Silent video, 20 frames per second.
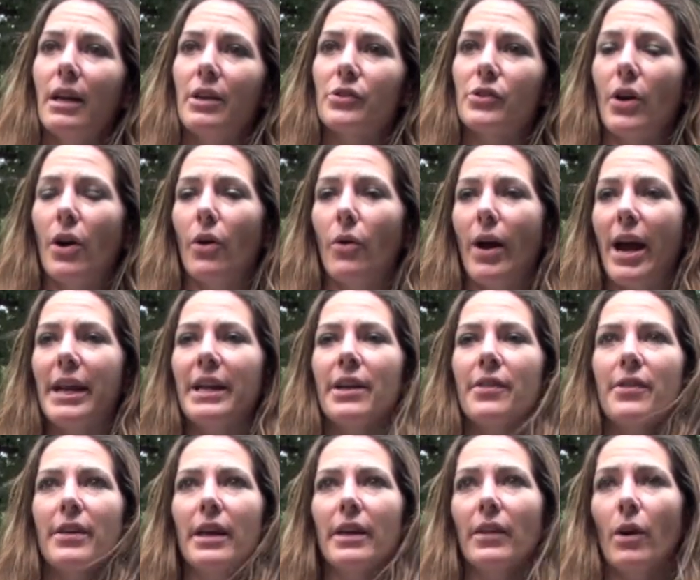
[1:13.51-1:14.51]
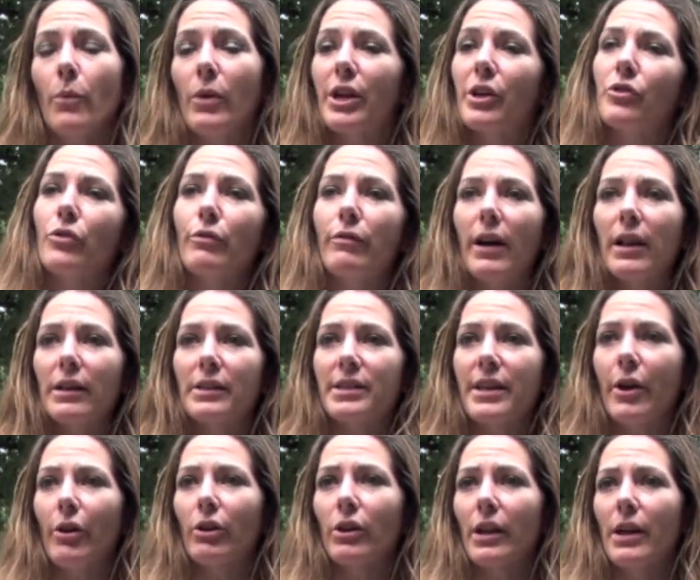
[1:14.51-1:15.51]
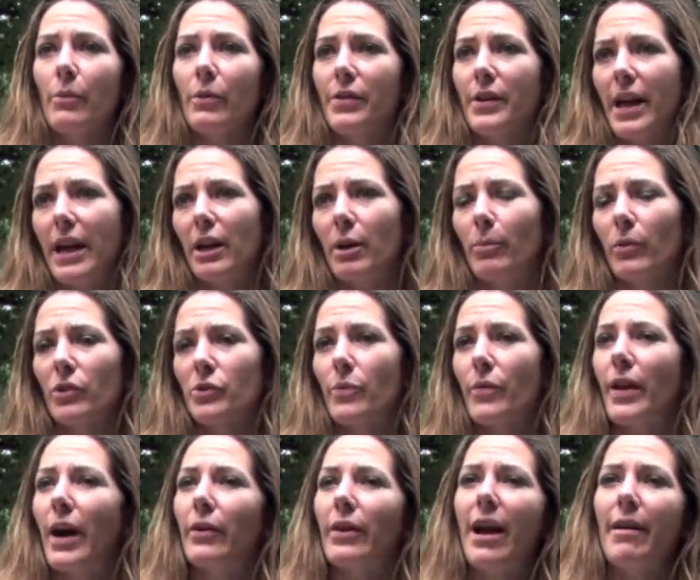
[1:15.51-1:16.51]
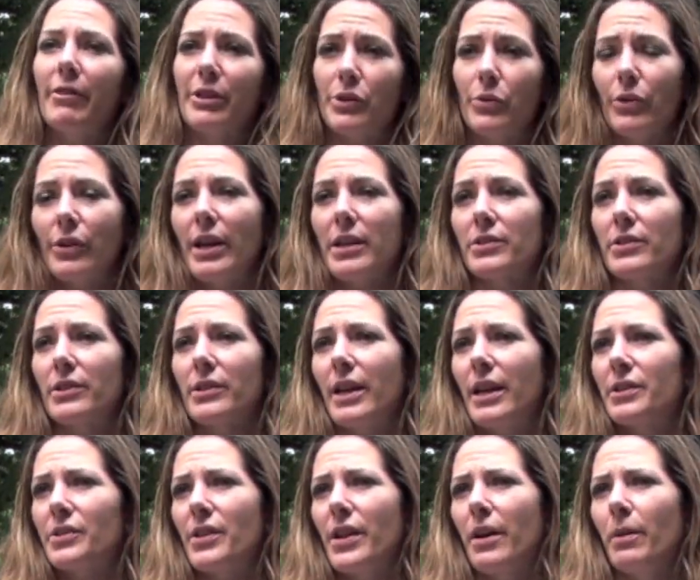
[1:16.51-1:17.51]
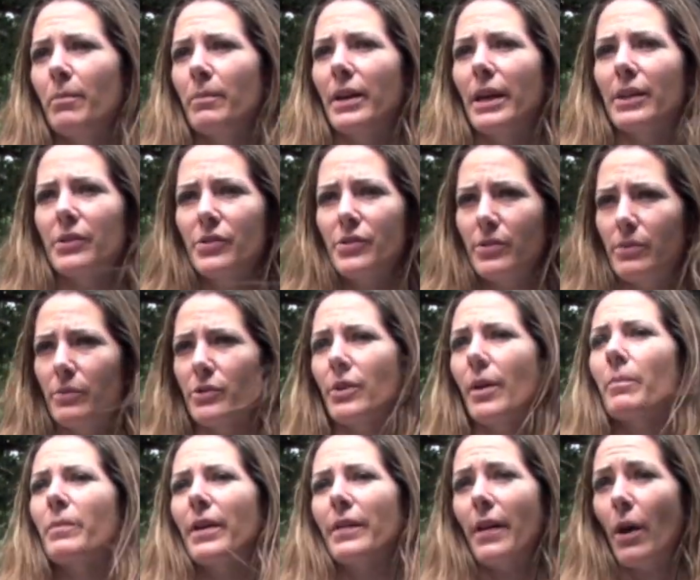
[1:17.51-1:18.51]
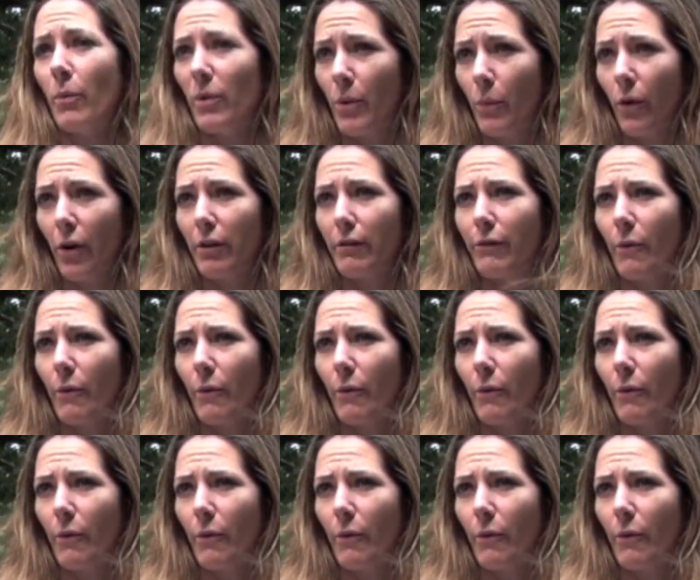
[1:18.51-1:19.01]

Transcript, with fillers: So anything that we can do voluntarily with the animals without having to anesthetize them is something that we work